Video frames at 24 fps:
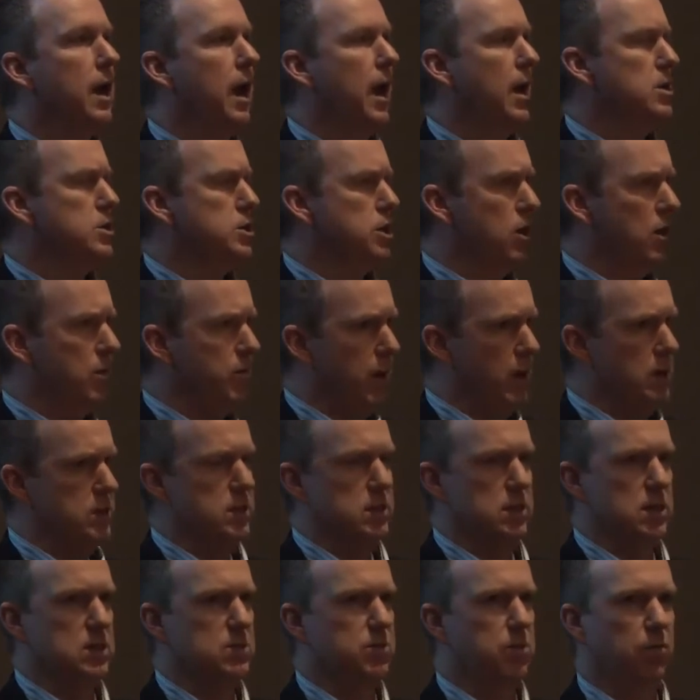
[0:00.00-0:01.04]
And Jared
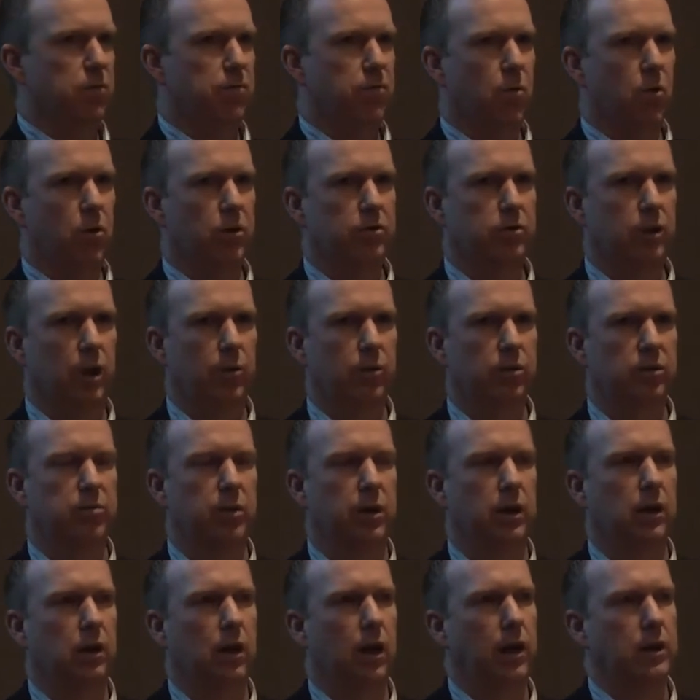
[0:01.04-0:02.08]
mentioned this before, so I won't
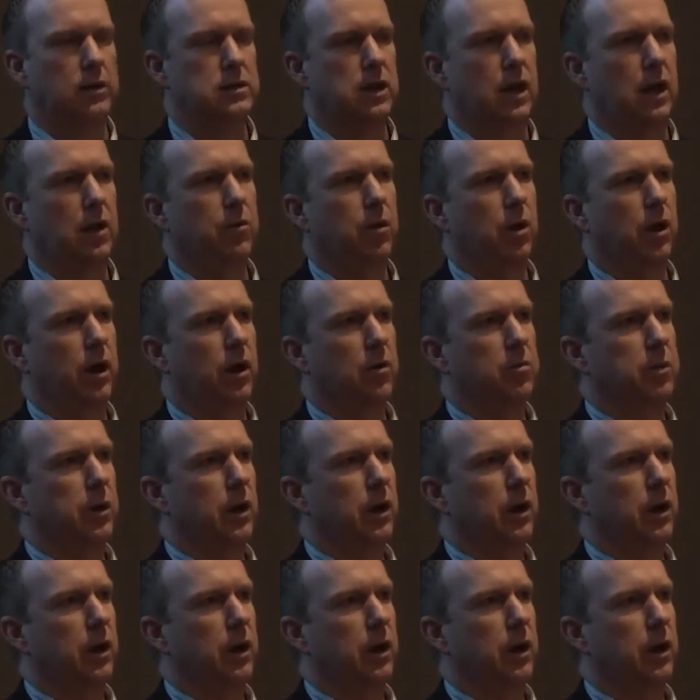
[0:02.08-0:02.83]
spend a lot of time on it,